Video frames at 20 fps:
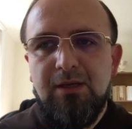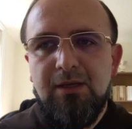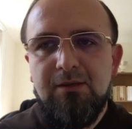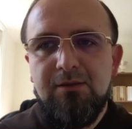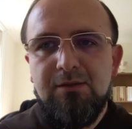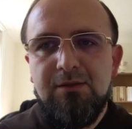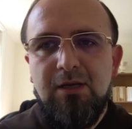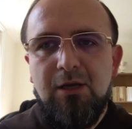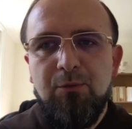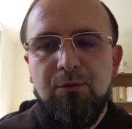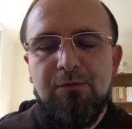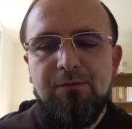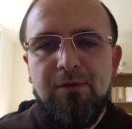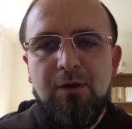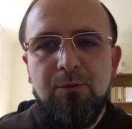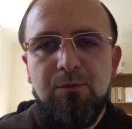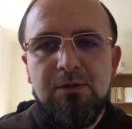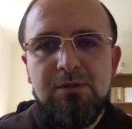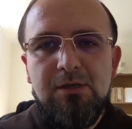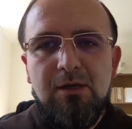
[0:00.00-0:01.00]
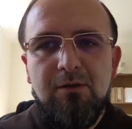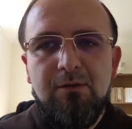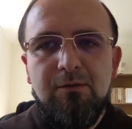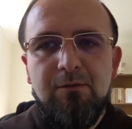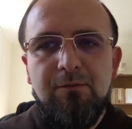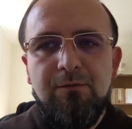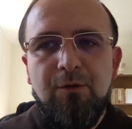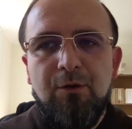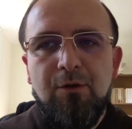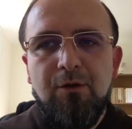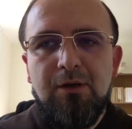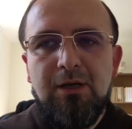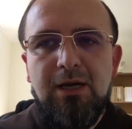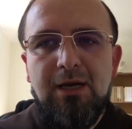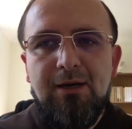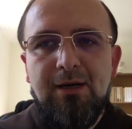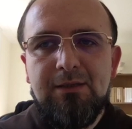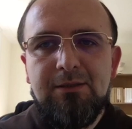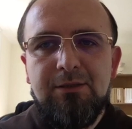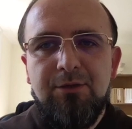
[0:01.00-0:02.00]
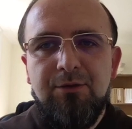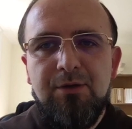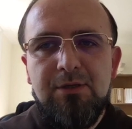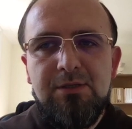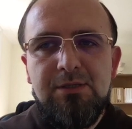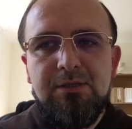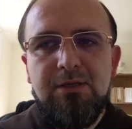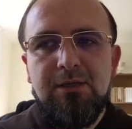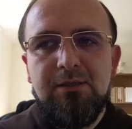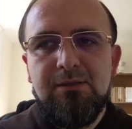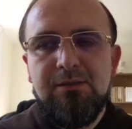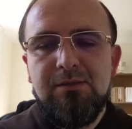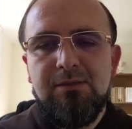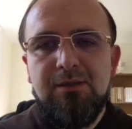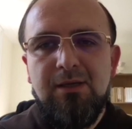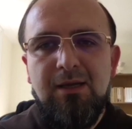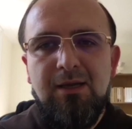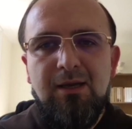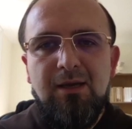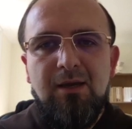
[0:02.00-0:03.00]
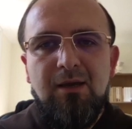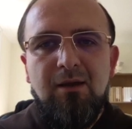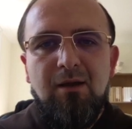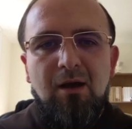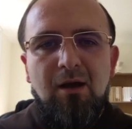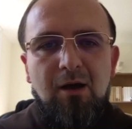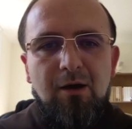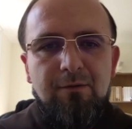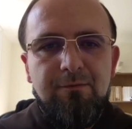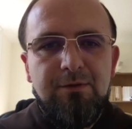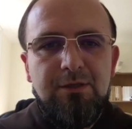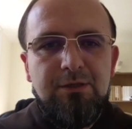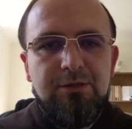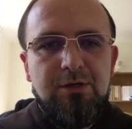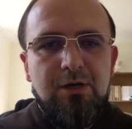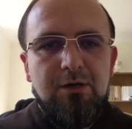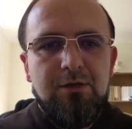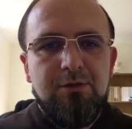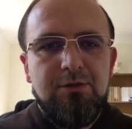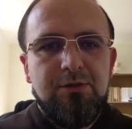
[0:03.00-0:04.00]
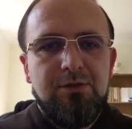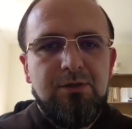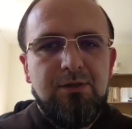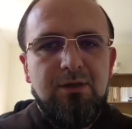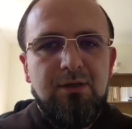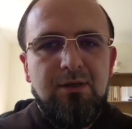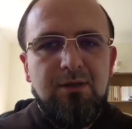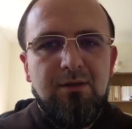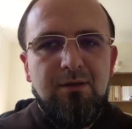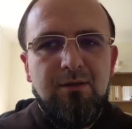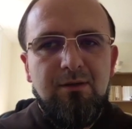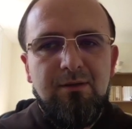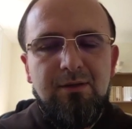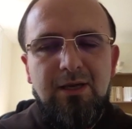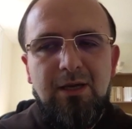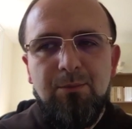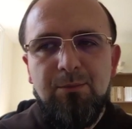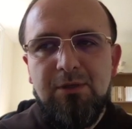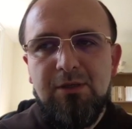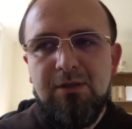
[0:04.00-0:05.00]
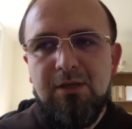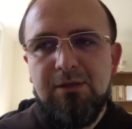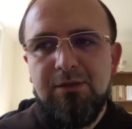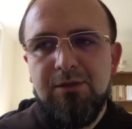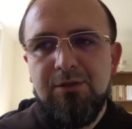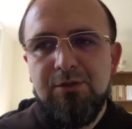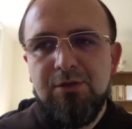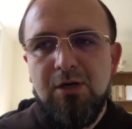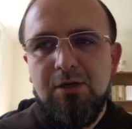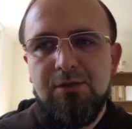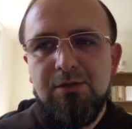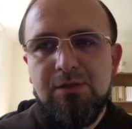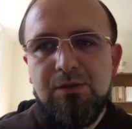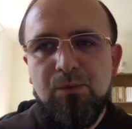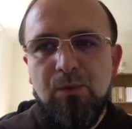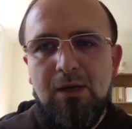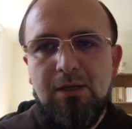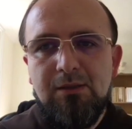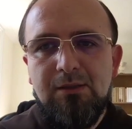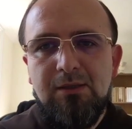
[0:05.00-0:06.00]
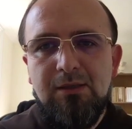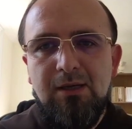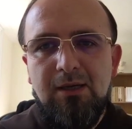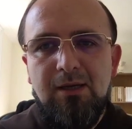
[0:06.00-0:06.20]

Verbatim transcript: Today we focus on the four characteristics of the Church, namely that the Church is one,